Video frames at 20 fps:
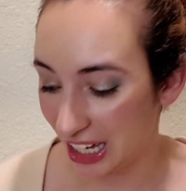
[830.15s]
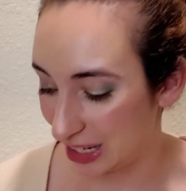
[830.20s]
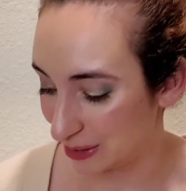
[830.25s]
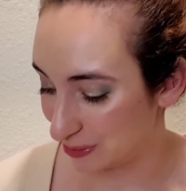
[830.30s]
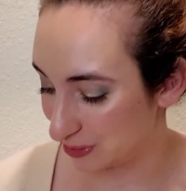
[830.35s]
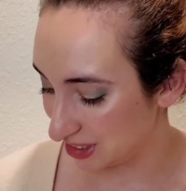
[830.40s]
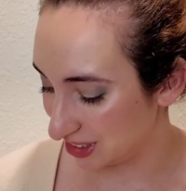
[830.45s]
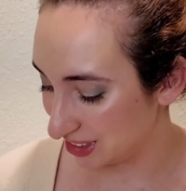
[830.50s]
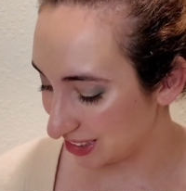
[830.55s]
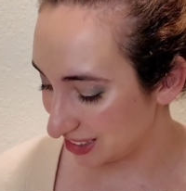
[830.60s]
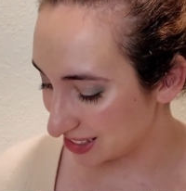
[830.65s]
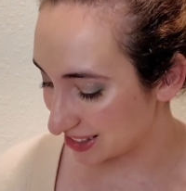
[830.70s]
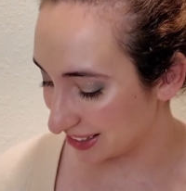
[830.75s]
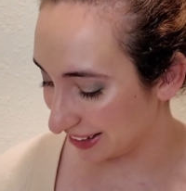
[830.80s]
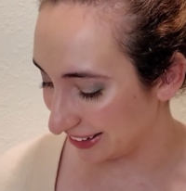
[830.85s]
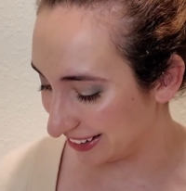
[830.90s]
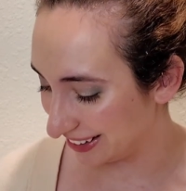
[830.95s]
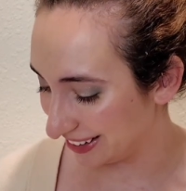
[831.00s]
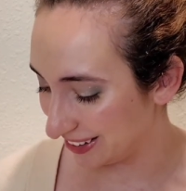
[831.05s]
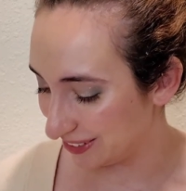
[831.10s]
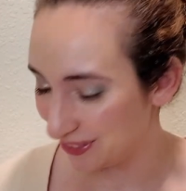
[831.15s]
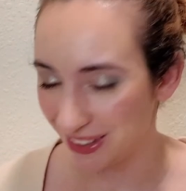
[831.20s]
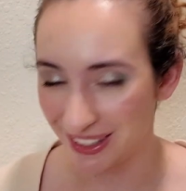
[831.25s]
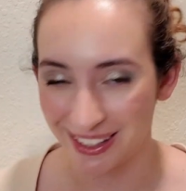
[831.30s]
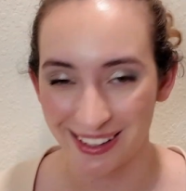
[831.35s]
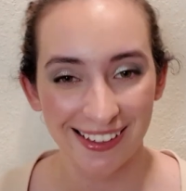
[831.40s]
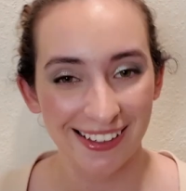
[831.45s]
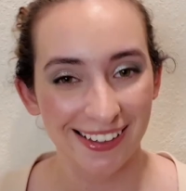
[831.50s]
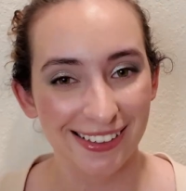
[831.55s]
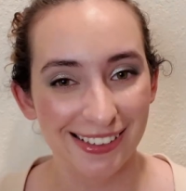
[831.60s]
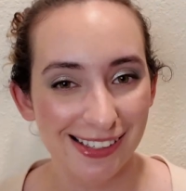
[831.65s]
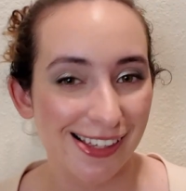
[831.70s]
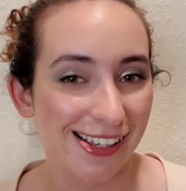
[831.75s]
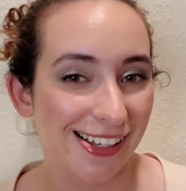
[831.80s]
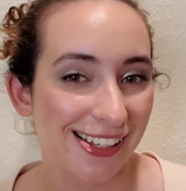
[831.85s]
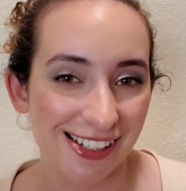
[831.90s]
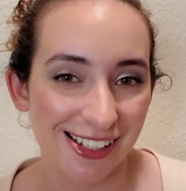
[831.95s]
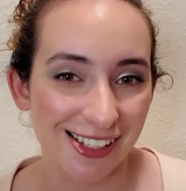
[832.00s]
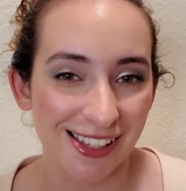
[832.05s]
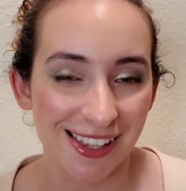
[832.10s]
I'm really excited with
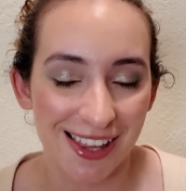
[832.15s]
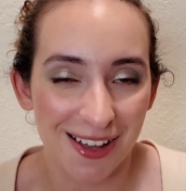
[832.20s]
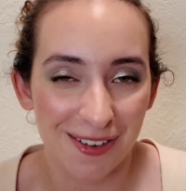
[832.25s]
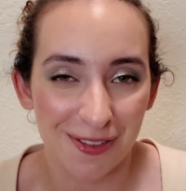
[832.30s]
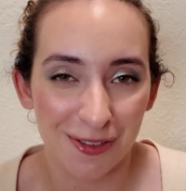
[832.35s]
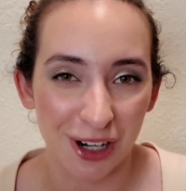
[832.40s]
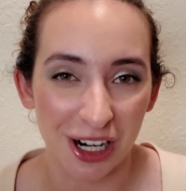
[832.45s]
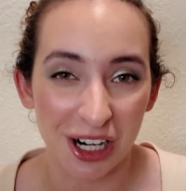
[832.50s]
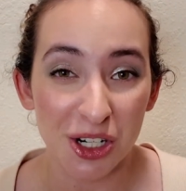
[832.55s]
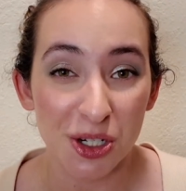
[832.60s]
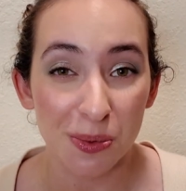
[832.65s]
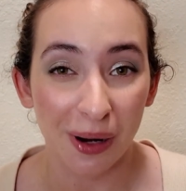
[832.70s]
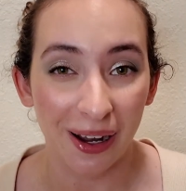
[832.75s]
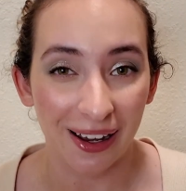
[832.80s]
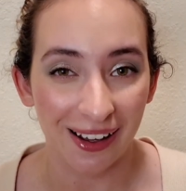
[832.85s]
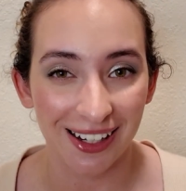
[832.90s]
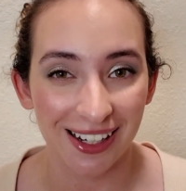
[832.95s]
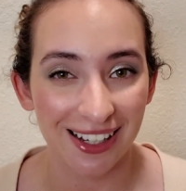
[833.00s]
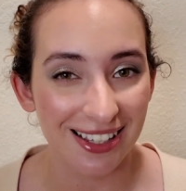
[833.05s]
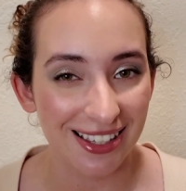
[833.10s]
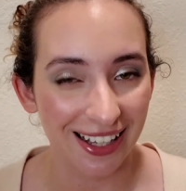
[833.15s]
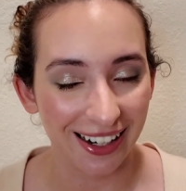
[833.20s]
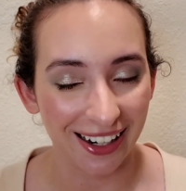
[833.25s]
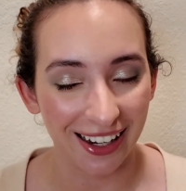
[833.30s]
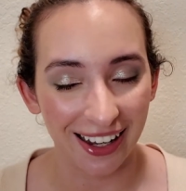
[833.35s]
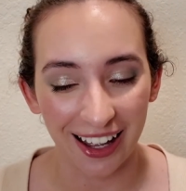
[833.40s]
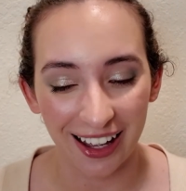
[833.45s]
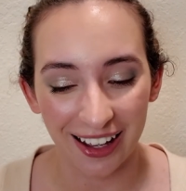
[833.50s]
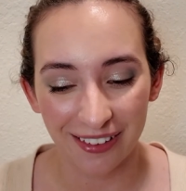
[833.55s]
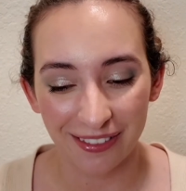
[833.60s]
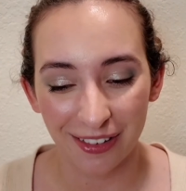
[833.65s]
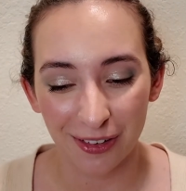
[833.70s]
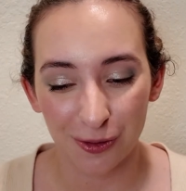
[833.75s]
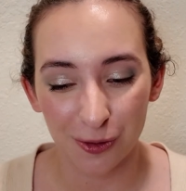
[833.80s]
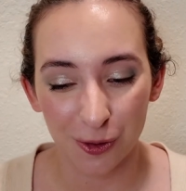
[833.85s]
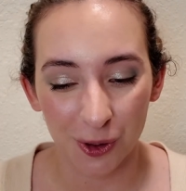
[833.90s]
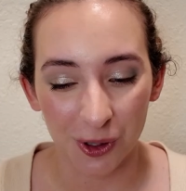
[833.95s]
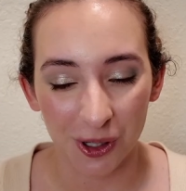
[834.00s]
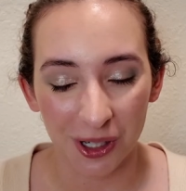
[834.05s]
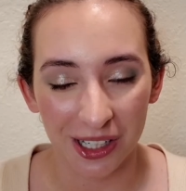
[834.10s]
just the fresh products that I have
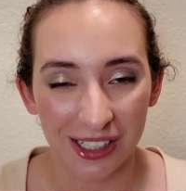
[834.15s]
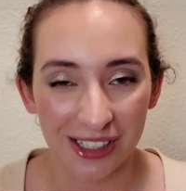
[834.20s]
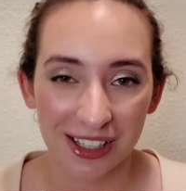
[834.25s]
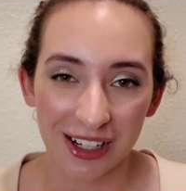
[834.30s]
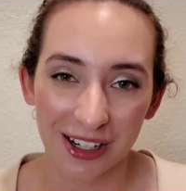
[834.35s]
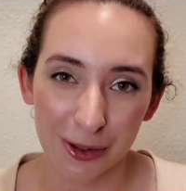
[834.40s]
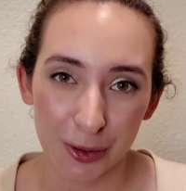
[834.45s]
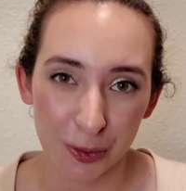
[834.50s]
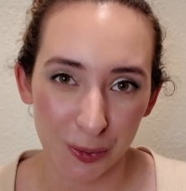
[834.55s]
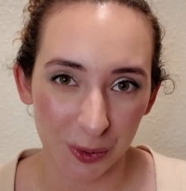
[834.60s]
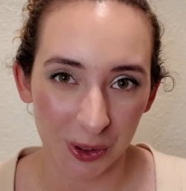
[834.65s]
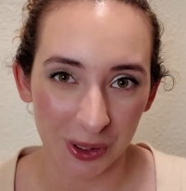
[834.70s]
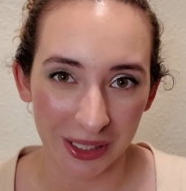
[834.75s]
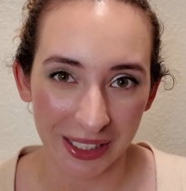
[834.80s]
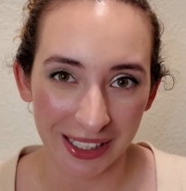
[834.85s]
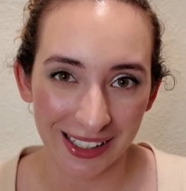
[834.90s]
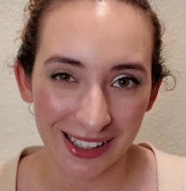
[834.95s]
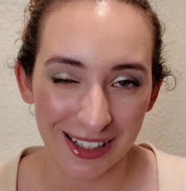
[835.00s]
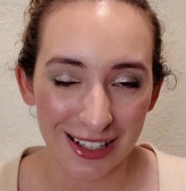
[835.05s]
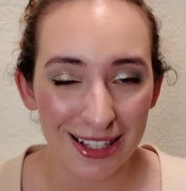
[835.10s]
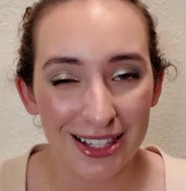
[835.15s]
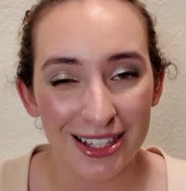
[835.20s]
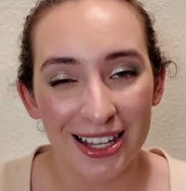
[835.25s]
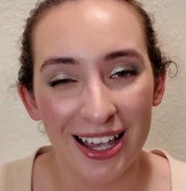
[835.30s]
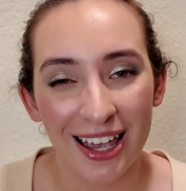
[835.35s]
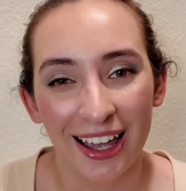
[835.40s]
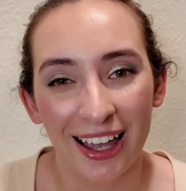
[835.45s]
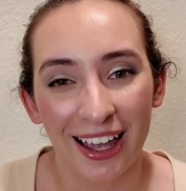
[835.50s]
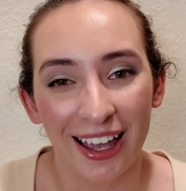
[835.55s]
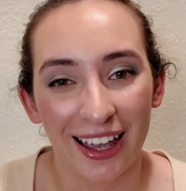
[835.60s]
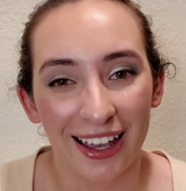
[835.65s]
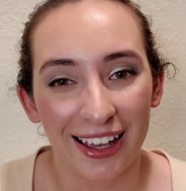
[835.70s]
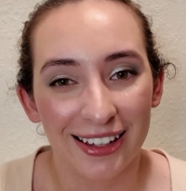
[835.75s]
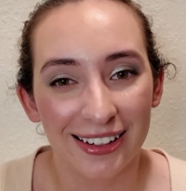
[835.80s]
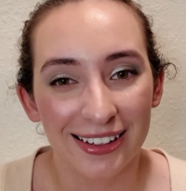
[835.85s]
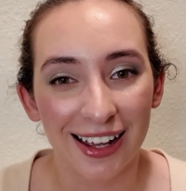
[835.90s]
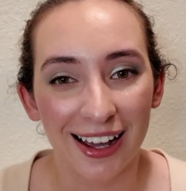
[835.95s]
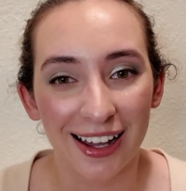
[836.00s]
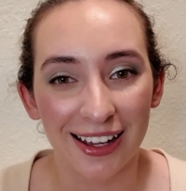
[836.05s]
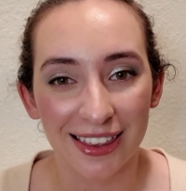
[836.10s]
for today's roll-ins,
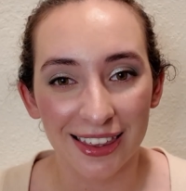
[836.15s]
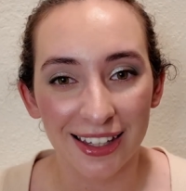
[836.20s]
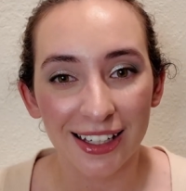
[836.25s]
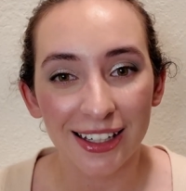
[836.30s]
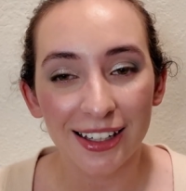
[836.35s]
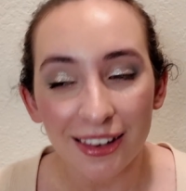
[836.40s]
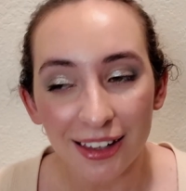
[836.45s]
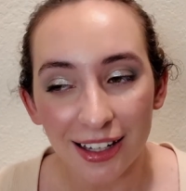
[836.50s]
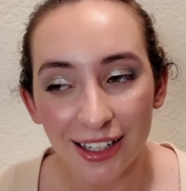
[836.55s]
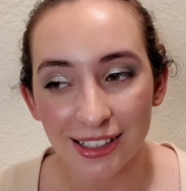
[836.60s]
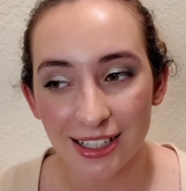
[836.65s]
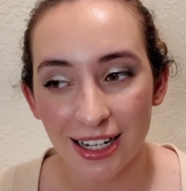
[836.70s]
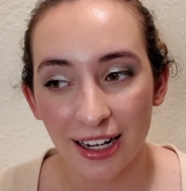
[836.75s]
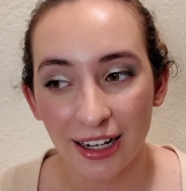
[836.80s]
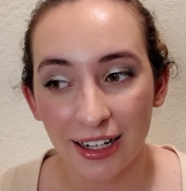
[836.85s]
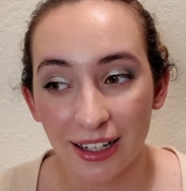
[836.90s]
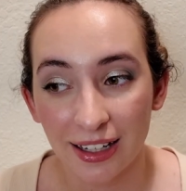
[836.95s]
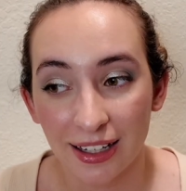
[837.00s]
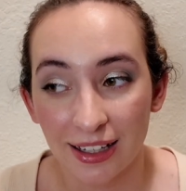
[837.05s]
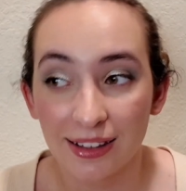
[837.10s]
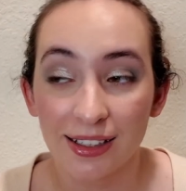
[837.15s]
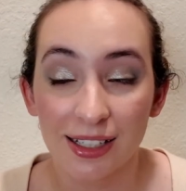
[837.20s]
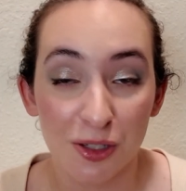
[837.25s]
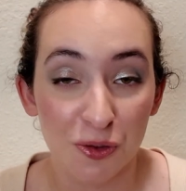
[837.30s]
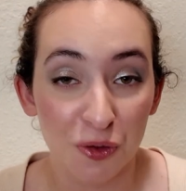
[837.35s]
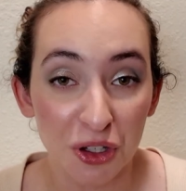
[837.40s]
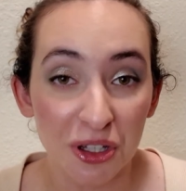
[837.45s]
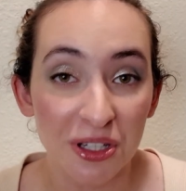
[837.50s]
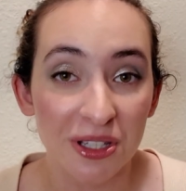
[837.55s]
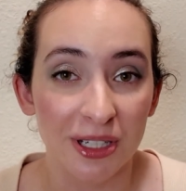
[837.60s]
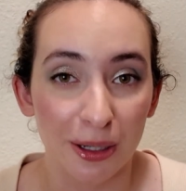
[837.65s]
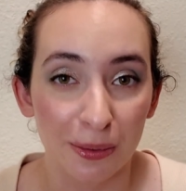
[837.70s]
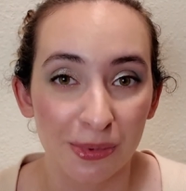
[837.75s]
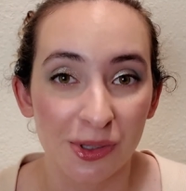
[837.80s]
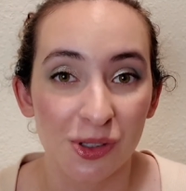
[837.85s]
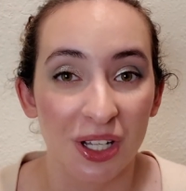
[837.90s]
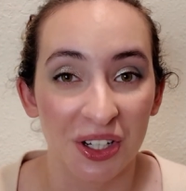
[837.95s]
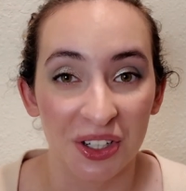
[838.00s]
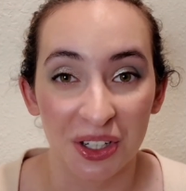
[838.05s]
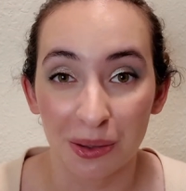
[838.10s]
and I think that at least for the
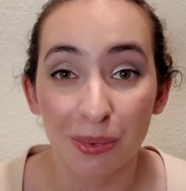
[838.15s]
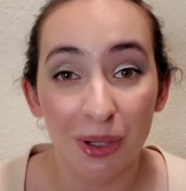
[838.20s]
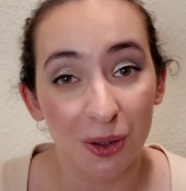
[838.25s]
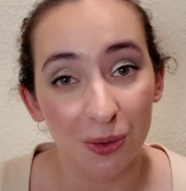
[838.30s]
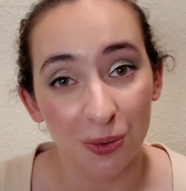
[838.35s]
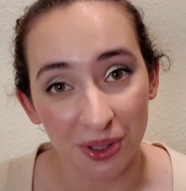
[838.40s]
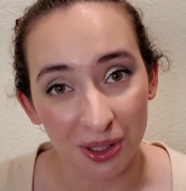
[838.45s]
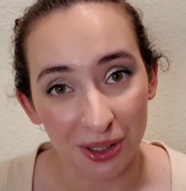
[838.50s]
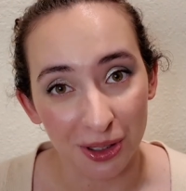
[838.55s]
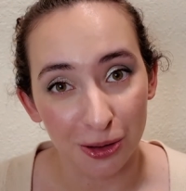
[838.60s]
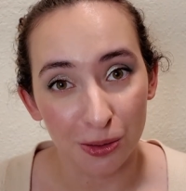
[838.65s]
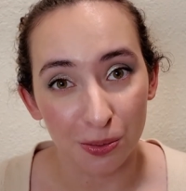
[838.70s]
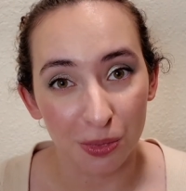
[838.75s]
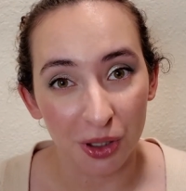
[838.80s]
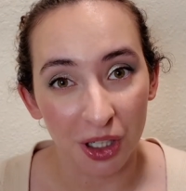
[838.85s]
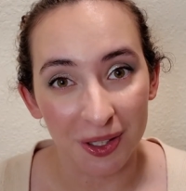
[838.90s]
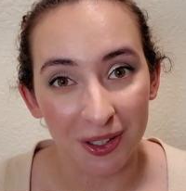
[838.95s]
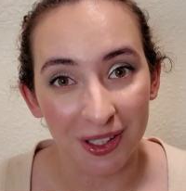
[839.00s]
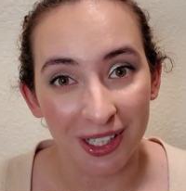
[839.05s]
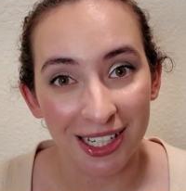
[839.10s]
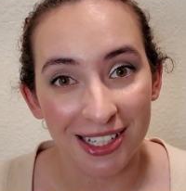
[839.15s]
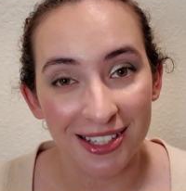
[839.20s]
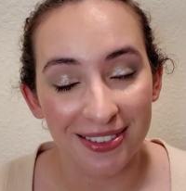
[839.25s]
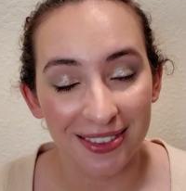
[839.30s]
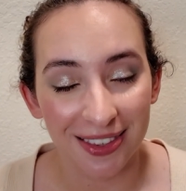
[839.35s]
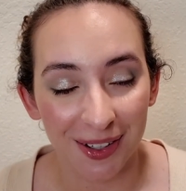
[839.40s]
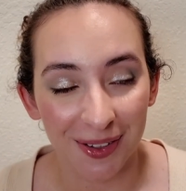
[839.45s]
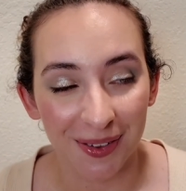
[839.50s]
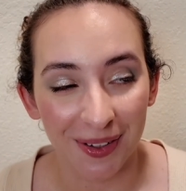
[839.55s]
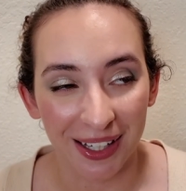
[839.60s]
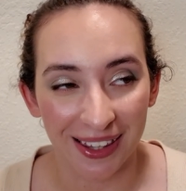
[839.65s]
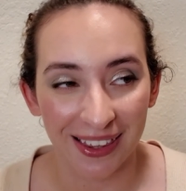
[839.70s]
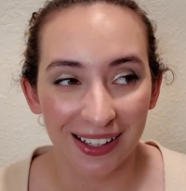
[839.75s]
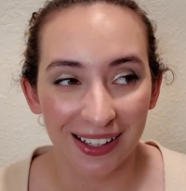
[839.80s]
samples I can make really good progress, though I